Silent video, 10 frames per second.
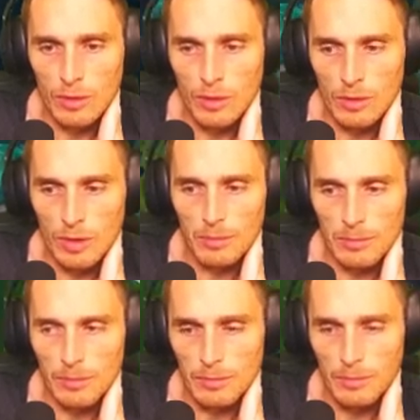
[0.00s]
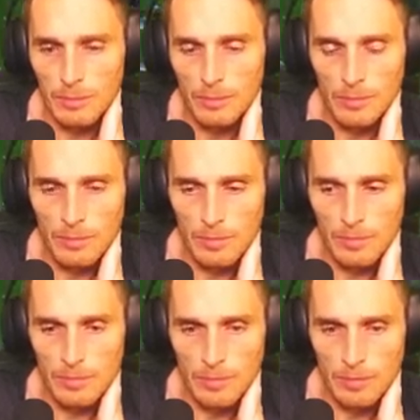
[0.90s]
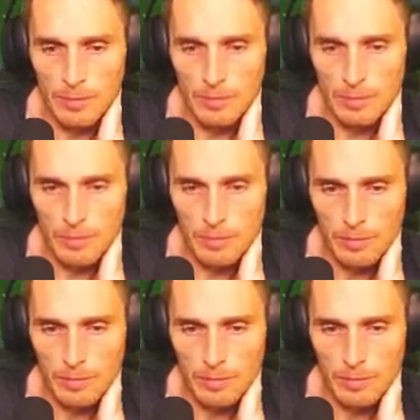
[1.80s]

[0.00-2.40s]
(no one is talking)